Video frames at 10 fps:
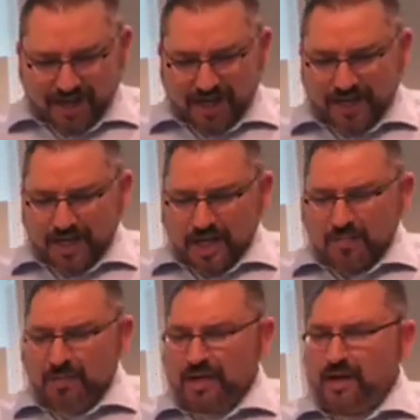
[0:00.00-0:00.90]
Uh,
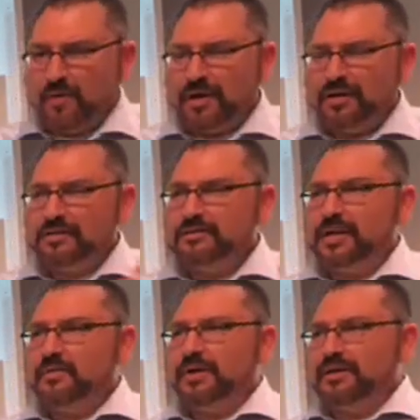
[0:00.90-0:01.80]
but I want to
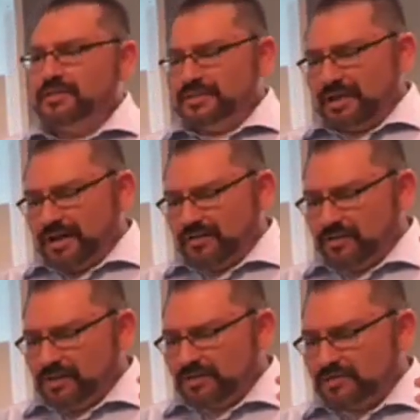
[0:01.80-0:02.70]
I want to
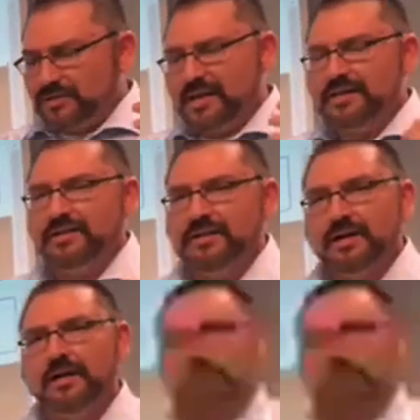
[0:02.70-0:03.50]
entitle this Standing